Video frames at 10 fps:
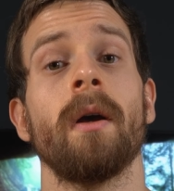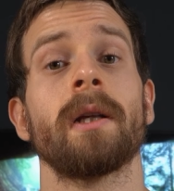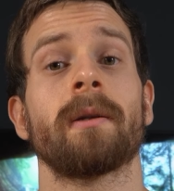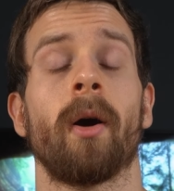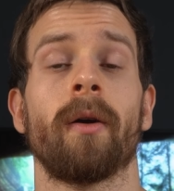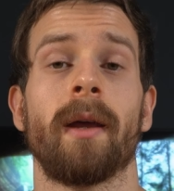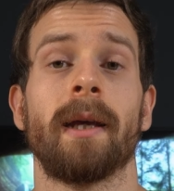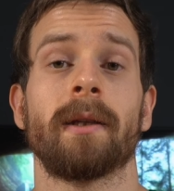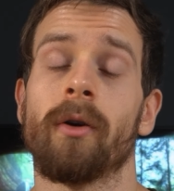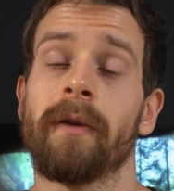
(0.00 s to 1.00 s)

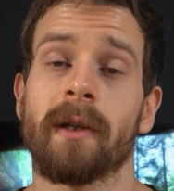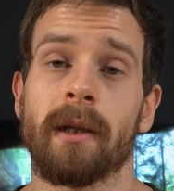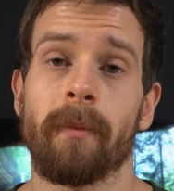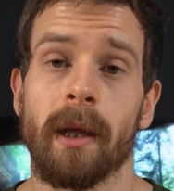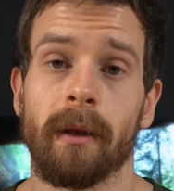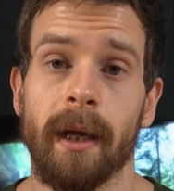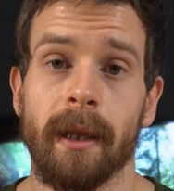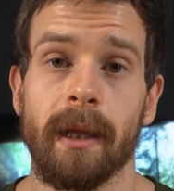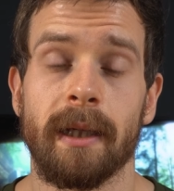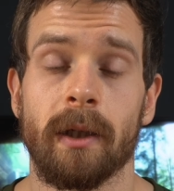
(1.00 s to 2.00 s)
SmartThings, or even something
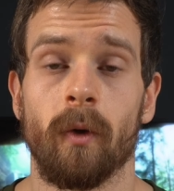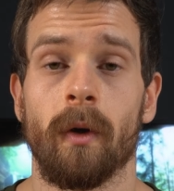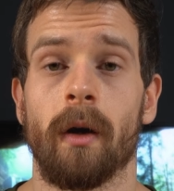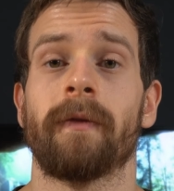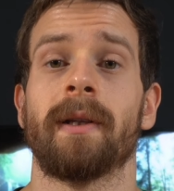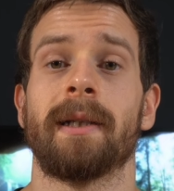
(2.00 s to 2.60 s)
like the Sonoff